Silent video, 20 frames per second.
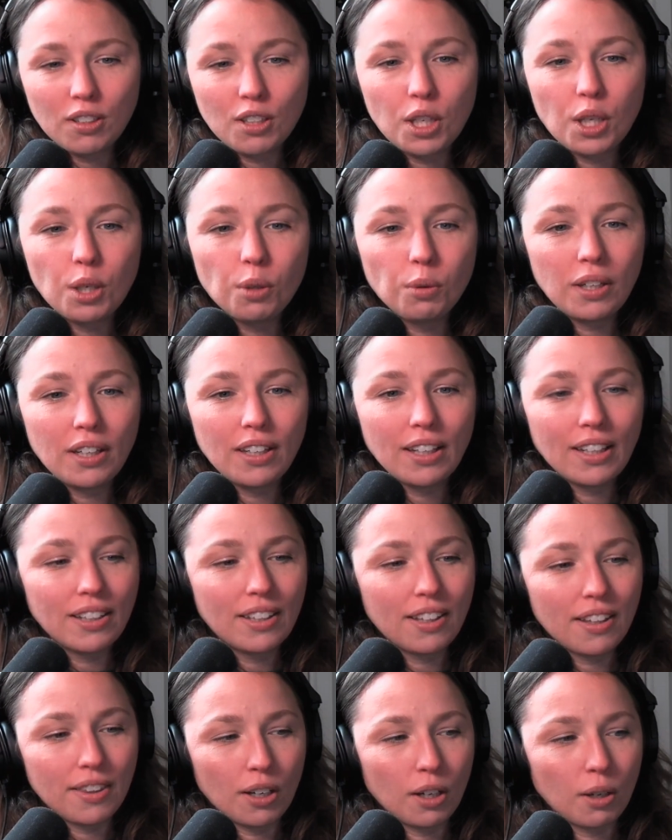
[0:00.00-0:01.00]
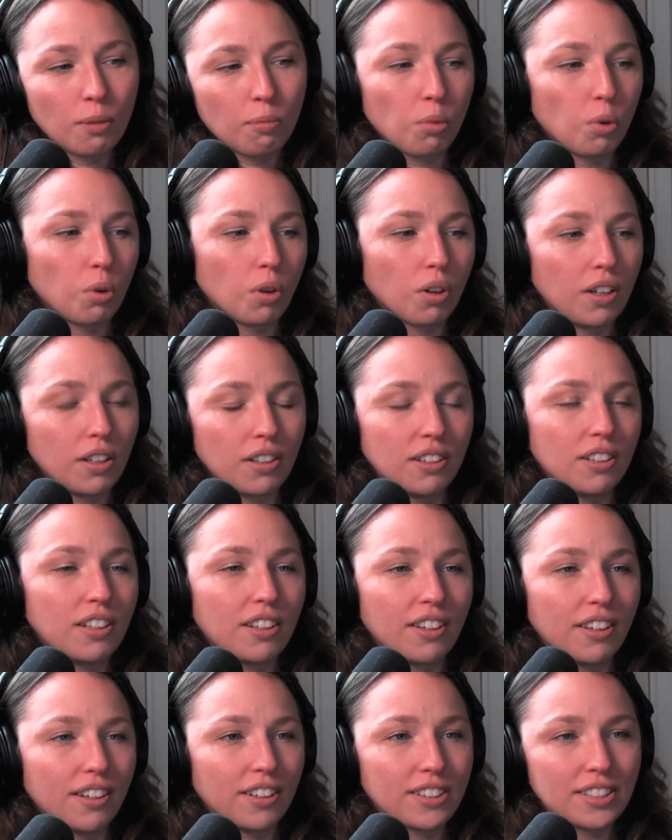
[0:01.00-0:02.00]
queuing into their more
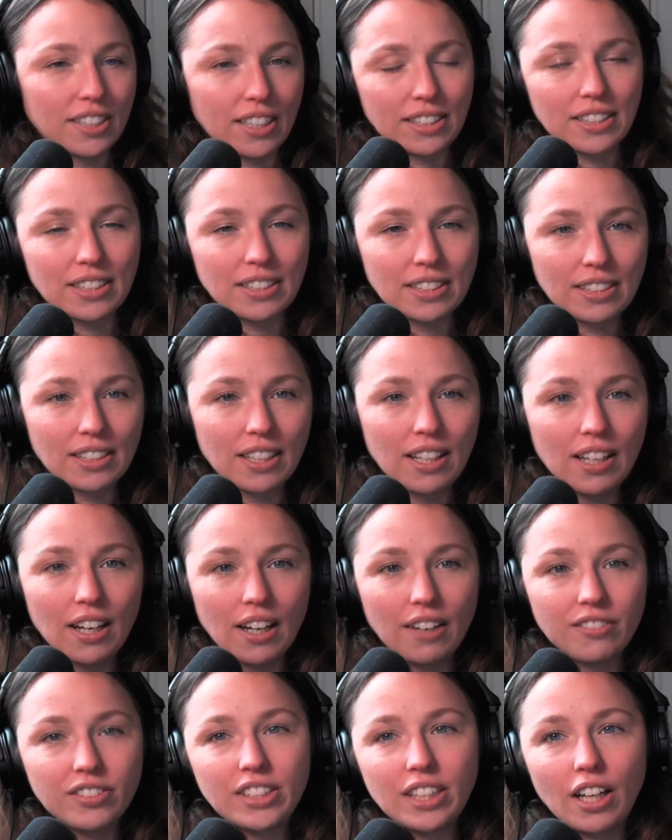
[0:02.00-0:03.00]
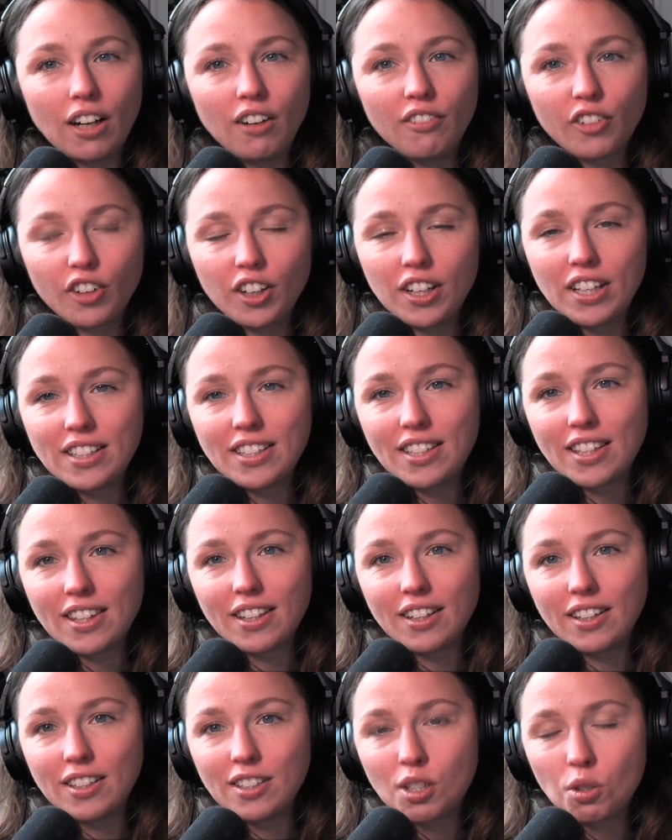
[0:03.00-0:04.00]
into their senses of self or into
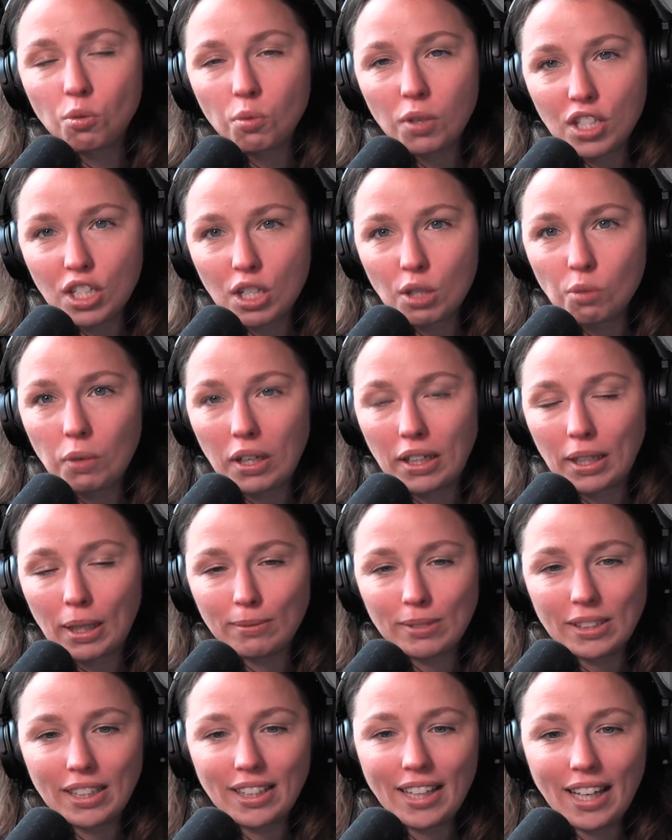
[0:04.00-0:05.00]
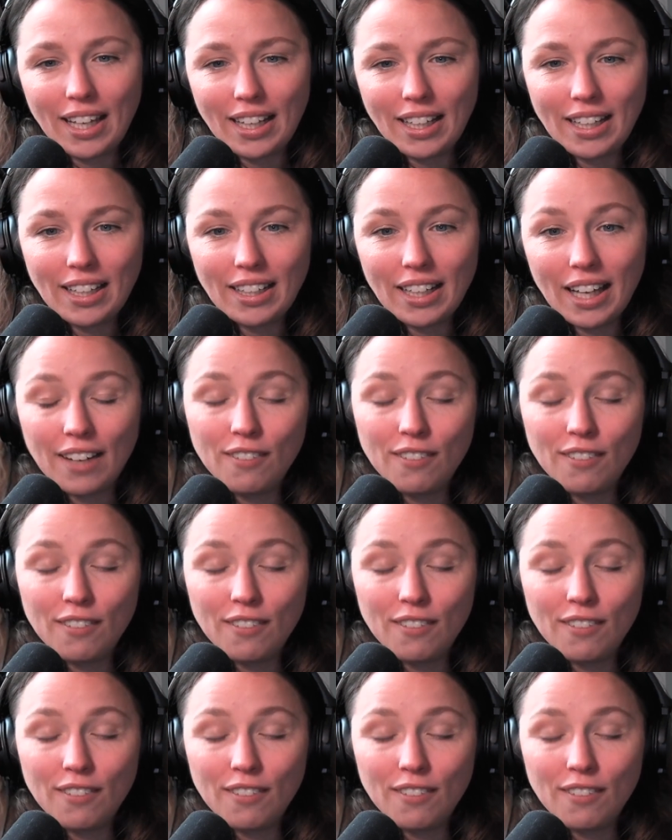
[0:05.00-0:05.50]
their intuition when it comes to dating.